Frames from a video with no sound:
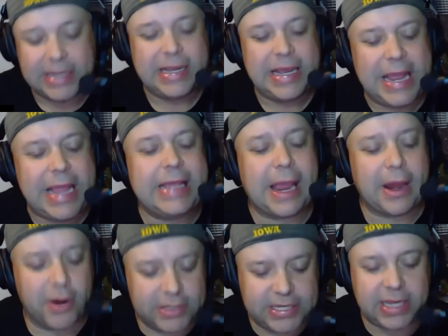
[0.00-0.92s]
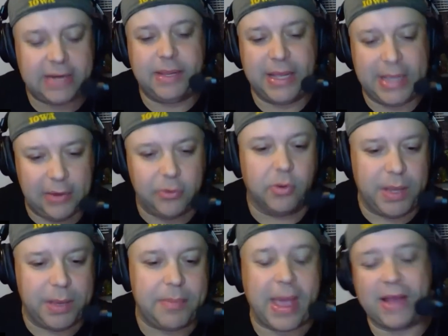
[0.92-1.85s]
He guaranteed me he will
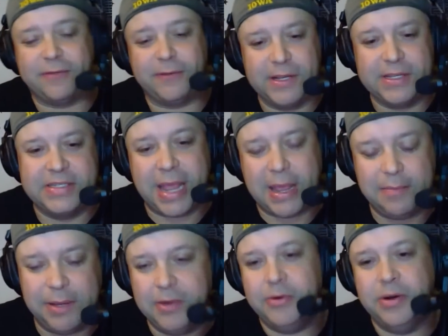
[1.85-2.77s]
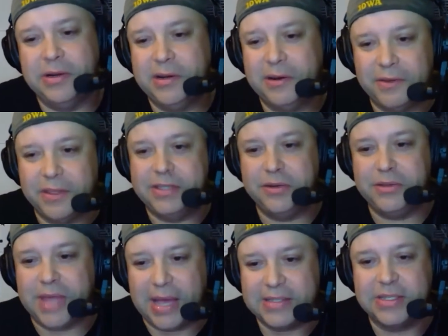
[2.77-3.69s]
be back for his debut for the
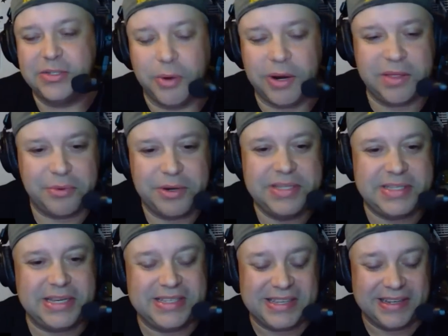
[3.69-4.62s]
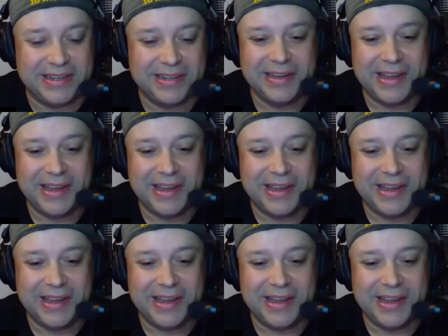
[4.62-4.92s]
2023 season.